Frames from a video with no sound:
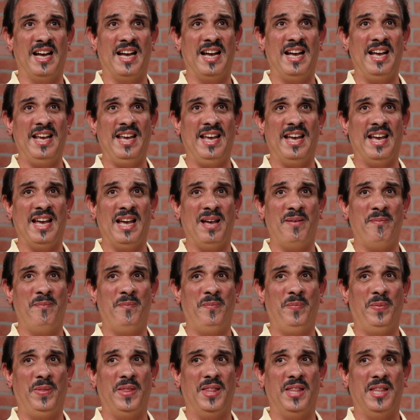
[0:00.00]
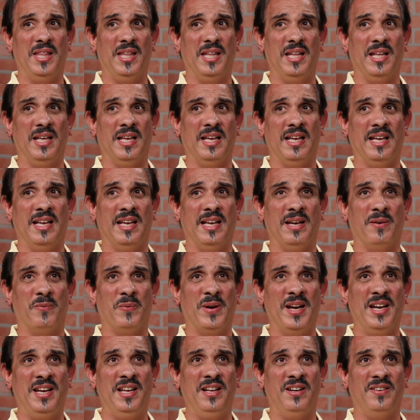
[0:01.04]
I am a
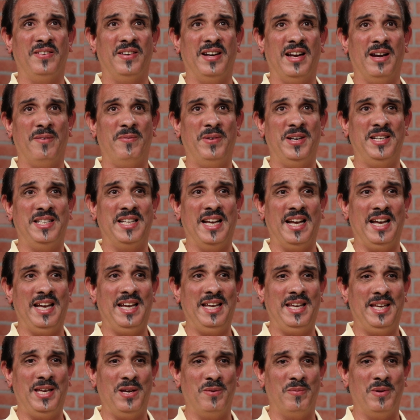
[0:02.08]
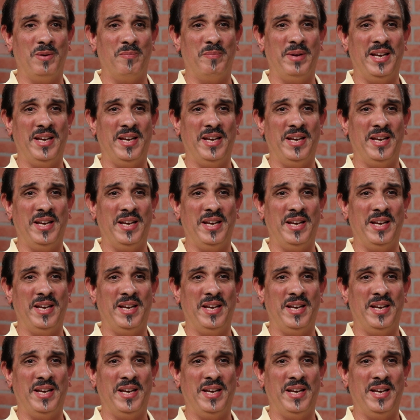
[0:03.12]
regular, everyday human